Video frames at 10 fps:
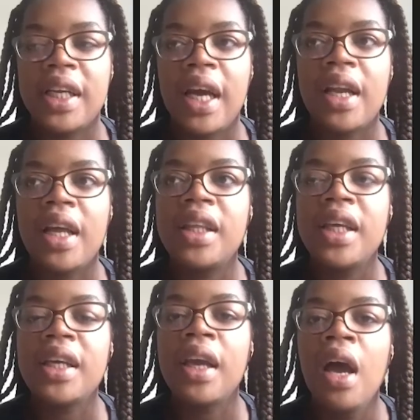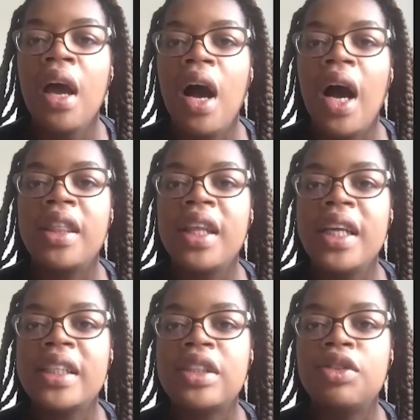And I think
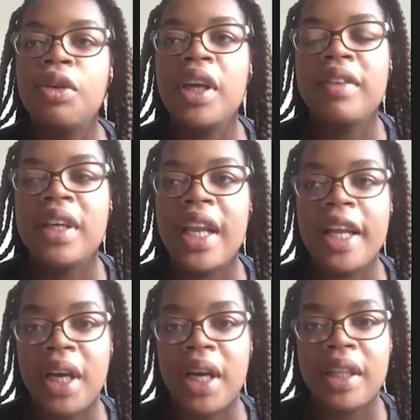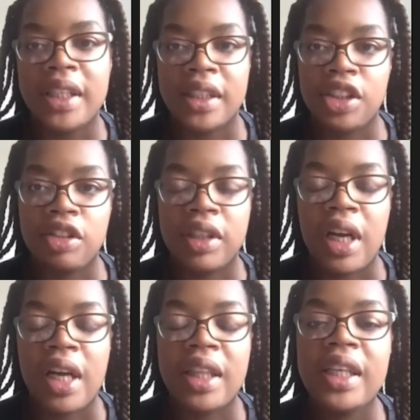it's not even led by the industry. I
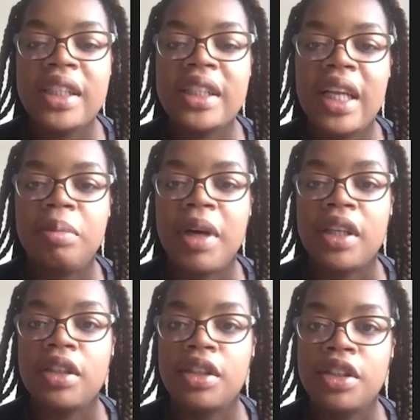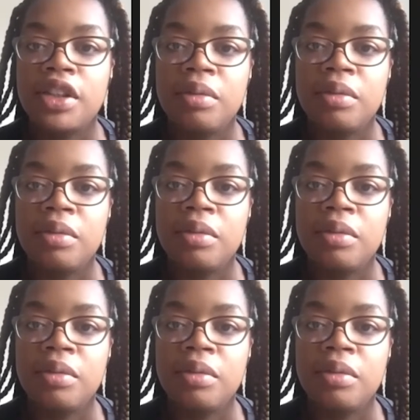think it's led by the consumer.